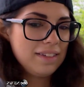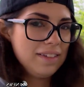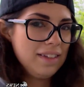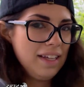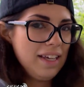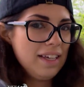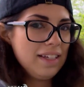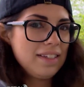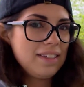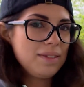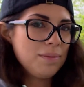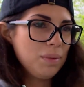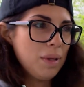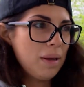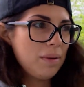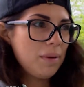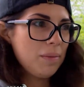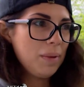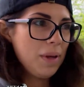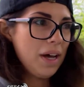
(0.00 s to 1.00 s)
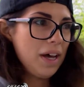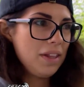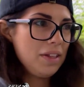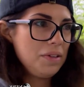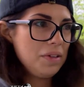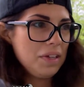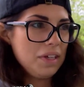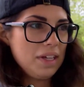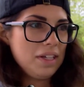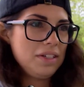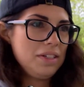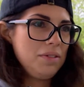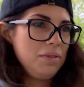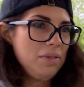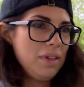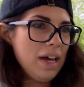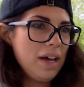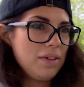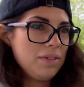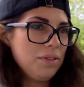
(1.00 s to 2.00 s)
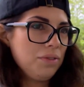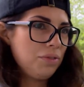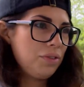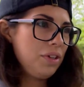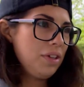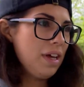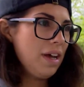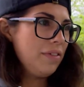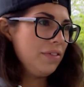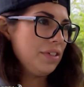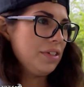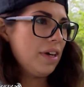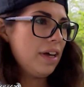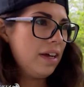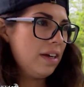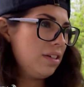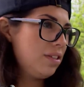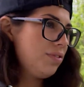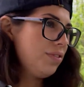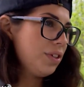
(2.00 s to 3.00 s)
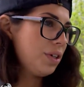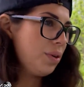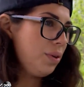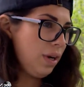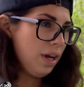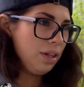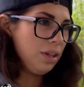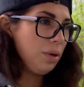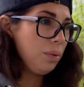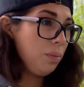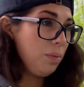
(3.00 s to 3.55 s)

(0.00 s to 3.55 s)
this, blah, blah, blah, that you can get $2,000, $3,000 for going out there